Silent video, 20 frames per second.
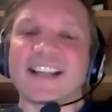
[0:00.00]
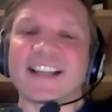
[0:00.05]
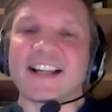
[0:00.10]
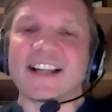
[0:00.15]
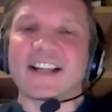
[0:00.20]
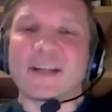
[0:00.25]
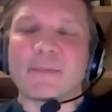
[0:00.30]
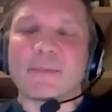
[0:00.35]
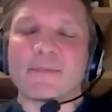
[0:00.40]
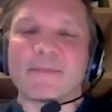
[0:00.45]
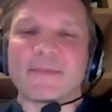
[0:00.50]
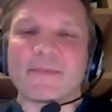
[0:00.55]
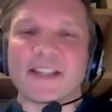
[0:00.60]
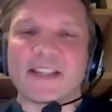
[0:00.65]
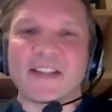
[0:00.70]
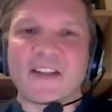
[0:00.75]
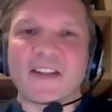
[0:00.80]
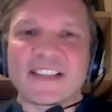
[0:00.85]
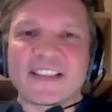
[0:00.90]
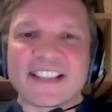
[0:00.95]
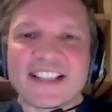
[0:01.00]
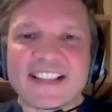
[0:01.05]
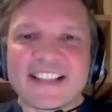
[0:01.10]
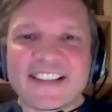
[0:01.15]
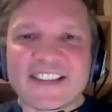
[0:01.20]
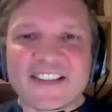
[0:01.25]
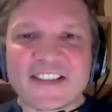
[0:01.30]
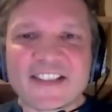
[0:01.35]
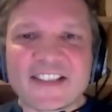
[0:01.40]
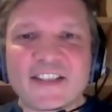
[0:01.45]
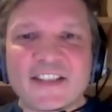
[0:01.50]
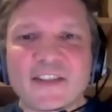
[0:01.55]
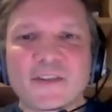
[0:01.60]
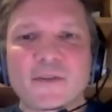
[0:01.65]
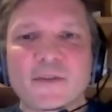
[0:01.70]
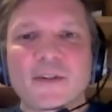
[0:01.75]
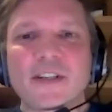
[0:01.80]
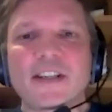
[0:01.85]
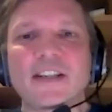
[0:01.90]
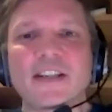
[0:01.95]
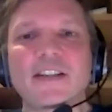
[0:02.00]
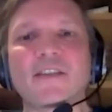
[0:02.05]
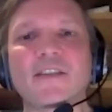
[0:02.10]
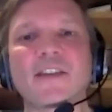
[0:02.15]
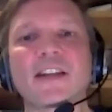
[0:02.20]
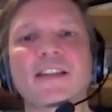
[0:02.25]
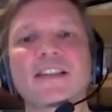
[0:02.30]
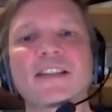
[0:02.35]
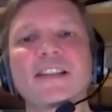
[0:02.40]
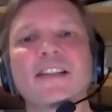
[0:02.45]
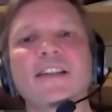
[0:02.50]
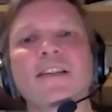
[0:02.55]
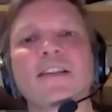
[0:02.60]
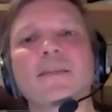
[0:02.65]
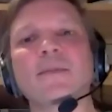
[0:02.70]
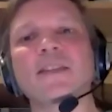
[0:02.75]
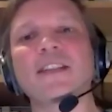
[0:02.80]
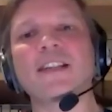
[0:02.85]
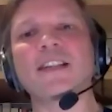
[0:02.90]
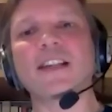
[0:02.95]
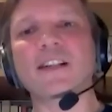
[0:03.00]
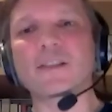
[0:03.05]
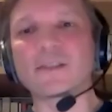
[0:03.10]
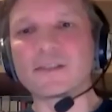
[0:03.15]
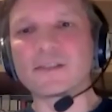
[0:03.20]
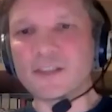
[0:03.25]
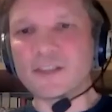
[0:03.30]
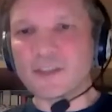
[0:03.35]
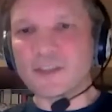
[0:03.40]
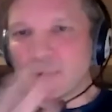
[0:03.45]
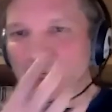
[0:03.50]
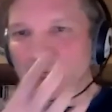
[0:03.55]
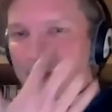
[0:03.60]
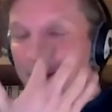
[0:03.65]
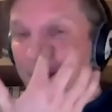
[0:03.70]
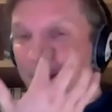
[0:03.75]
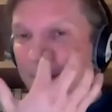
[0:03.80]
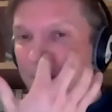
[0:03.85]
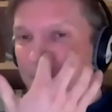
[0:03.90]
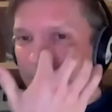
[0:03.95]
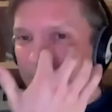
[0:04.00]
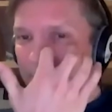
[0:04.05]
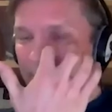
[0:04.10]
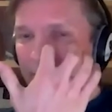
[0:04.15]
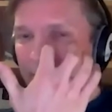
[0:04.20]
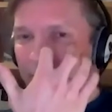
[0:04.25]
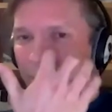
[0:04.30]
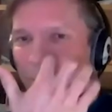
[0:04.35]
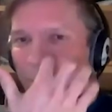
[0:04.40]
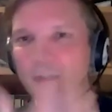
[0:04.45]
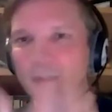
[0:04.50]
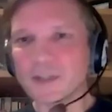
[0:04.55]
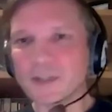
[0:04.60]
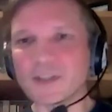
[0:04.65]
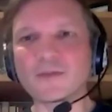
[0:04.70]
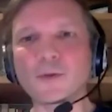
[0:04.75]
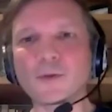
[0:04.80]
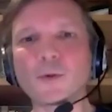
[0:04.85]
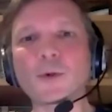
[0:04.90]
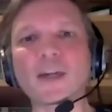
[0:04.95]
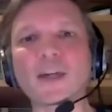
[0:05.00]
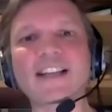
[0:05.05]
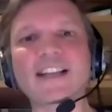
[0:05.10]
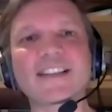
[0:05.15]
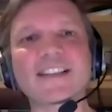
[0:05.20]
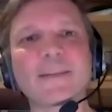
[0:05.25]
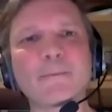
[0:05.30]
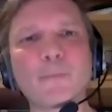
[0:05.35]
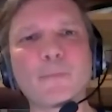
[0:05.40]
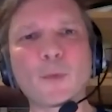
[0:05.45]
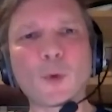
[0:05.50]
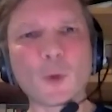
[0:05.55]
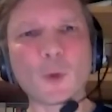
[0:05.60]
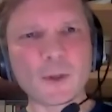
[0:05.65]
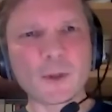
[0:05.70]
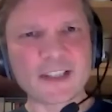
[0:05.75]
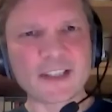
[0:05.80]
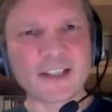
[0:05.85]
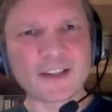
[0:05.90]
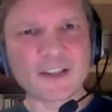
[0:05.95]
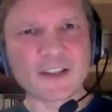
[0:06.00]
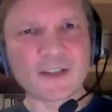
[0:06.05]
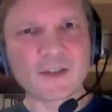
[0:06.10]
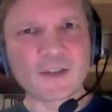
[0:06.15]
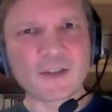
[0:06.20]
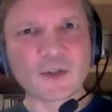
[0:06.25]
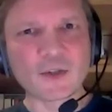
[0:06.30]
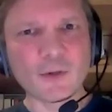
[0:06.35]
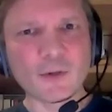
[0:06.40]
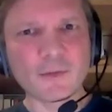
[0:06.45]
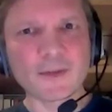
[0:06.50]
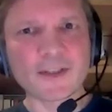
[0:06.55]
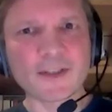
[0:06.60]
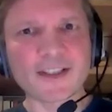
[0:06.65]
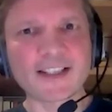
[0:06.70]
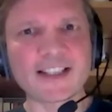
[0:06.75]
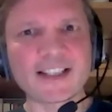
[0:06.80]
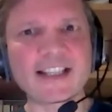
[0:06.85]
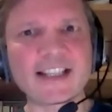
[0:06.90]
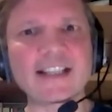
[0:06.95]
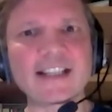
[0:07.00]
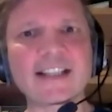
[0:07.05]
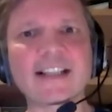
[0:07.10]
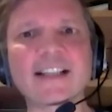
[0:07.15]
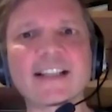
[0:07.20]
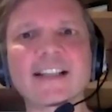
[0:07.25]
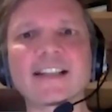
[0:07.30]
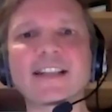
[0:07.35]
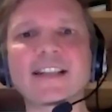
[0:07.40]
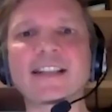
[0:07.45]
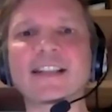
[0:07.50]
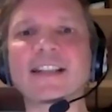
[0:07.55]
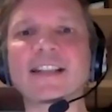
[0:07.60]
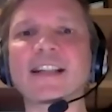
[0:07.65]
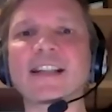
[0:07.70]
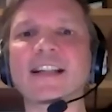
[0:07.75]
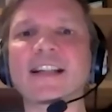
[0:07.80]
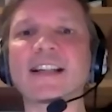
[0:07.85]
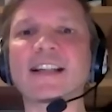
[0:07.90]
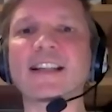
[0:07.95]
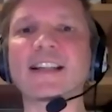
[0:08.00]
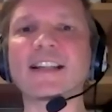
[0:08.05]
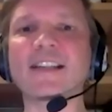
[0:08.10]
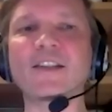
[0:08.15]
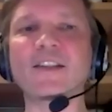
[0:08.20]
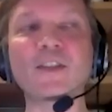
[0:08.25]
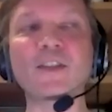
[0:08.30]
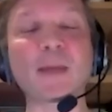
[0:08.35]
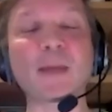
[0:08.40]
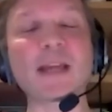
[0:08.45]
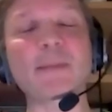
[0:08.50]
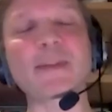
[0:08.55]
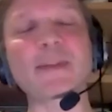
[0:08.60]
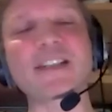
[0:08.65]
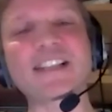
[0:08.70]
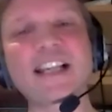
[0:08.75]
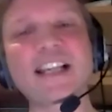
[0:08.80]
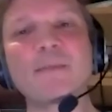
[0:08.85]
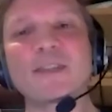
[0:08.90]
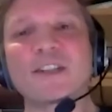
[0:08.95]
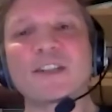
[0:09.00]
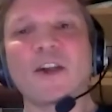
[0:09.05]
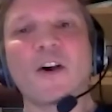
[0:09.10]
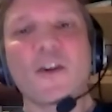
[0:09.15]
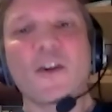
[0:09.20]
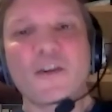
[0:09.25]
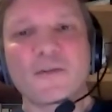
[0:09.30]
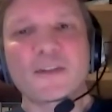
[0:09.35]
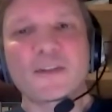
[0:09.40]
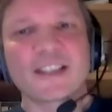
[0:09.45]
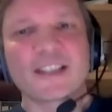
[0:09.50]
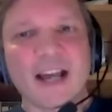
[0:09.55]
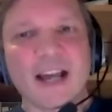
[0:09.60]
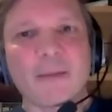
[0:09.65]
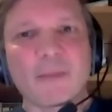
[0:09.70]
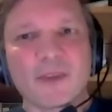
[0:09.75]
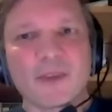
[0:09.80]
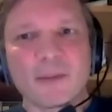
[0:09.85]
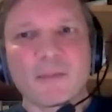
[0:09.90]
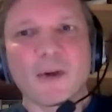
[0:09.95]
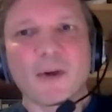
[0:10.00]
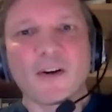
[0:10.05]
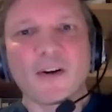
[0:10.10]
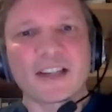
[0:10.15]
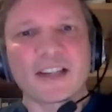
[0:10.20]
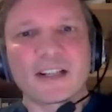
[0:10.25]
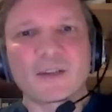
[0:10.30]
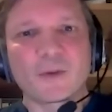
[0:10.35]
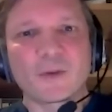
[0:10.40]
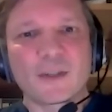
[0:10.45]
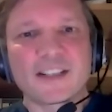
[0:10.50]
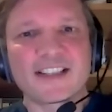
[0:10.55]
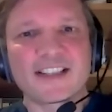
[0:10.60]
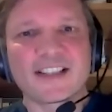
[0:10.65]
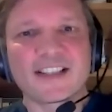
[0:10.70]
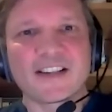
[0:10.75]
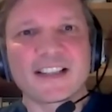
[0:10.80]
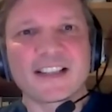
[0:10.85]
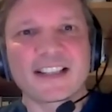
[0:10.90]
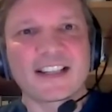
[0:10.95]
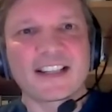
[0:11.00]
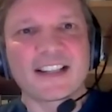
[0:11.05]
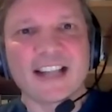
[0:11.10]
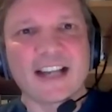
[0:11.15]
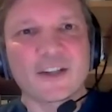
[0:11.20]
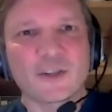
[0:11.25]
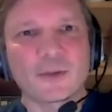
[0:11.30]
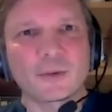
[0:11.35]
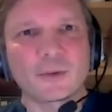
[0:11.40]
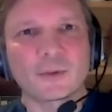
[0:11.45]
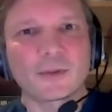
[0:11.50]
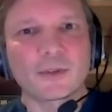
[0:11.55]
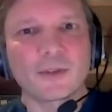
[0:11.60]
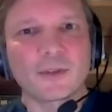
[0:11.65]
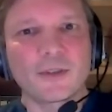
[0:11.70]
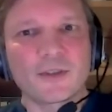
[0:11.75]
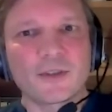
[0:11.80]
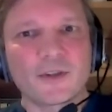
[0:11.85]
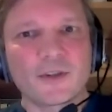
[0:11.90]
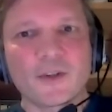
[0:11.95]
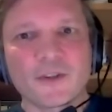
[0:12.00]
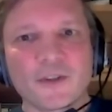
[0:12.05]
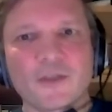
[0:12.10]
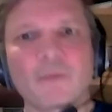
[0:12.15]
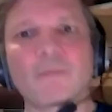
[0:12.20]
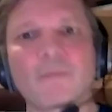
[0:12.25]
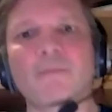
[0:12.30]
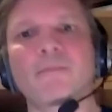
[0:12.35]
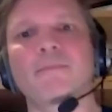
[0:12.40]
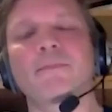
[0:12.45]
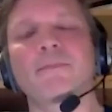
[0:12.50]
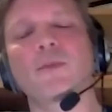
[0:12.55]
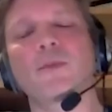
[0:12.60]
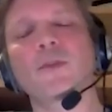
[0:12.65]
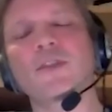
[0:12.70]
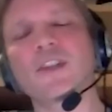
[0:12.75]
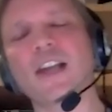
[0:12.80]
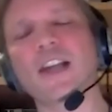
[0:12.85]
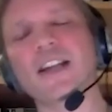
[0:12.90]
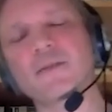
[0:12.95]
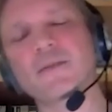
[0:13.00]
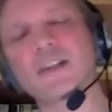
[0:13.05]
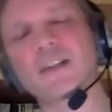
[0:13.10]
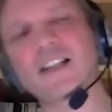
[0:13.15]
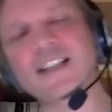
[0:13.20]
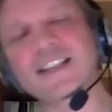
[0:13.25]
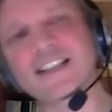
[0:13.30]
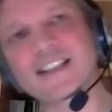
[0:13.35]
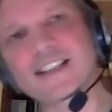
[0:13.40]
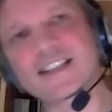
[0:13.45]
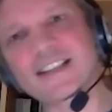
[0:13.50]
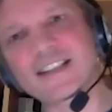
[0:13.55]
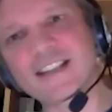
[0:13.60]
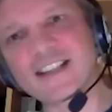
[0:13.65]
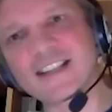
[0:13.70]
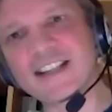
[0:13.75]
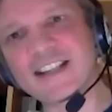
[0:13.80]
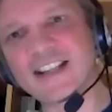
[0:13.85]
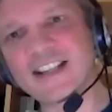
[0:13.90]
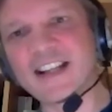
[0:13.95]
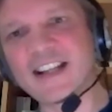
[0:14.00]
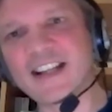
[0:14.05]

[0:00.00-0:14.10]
in 1933, the 20e siècle newspaper, which they all work for, gets embroiled in a controversy, and the newspaper seems to overstep the mark in criticizing a national construction project relating to the